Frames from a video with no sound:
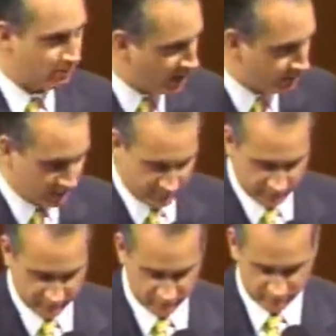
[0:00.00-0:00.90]
My
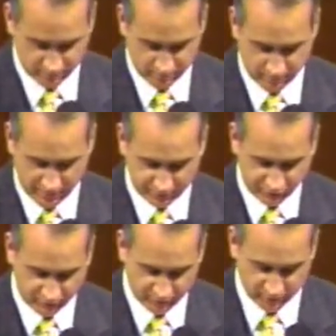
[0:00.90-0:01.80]
amendment, Madam
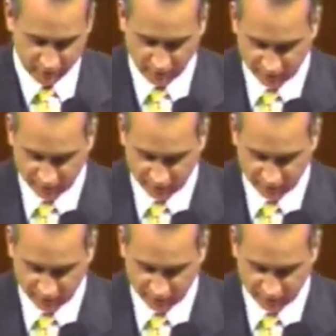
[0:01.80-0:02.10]
Chairman,